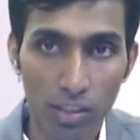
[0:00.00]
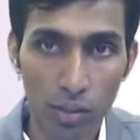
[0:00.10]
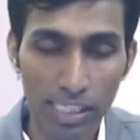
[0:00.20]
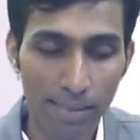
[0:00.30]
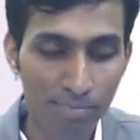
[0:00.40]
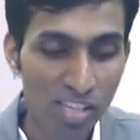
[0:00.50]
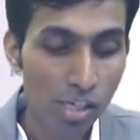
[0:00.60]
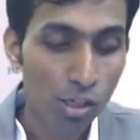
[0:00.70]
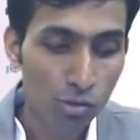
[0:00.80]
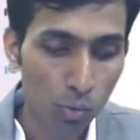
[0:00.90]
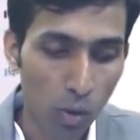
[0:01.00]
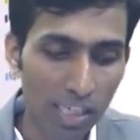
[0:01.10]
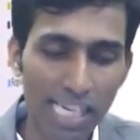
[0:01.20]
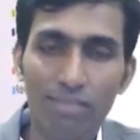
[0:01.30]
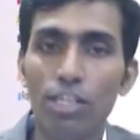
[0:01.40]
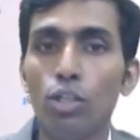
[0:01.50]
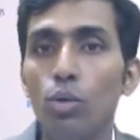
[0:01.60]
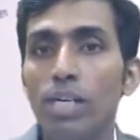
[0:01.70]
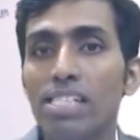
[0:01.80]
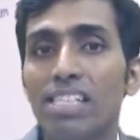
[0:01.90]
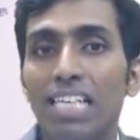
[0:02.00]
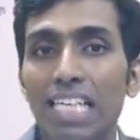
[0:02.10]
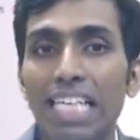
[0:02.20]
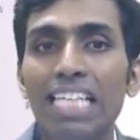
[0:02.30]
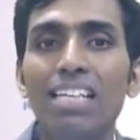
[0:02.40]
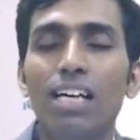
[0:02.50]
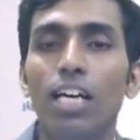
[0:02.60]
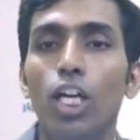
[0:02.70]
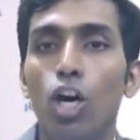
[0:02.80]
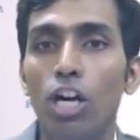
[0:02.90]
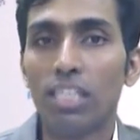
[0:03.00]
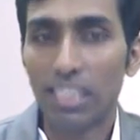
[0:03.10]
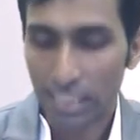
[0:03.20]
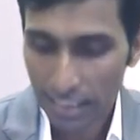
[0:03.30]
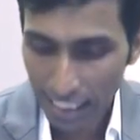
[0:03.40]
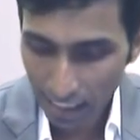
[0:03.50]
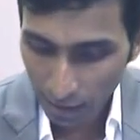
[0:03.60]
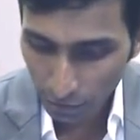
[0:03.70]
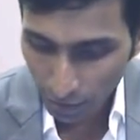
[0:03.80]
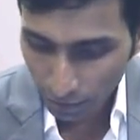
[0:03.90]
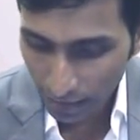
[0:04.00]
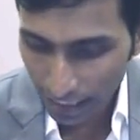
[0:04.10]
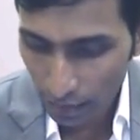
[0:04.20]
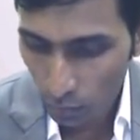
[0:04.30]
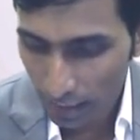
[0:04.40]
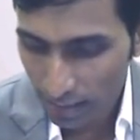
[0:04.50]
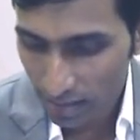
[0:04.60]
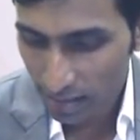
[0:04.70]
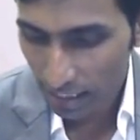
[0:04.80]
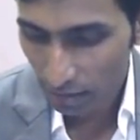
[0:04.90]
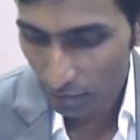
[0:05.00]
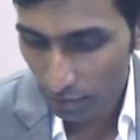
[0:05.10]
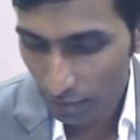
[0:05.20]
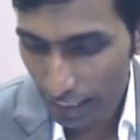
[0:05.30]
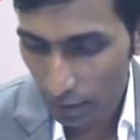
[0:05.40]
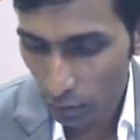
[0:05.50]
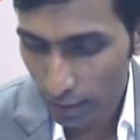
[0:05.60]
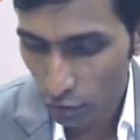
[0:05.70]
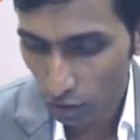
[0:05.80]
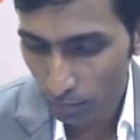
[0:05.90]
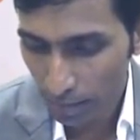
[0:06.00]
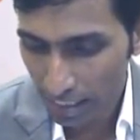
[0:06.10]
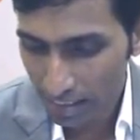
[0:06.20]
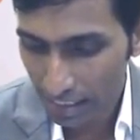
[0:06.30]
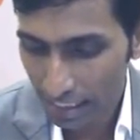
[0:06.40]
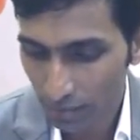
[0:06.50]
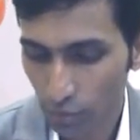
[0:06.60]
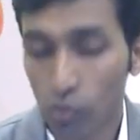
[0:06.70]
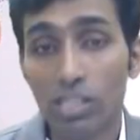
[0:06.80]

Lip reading: Okay, so what I will do is, in a lot there are 50 units, there are 50 units of BSc in future.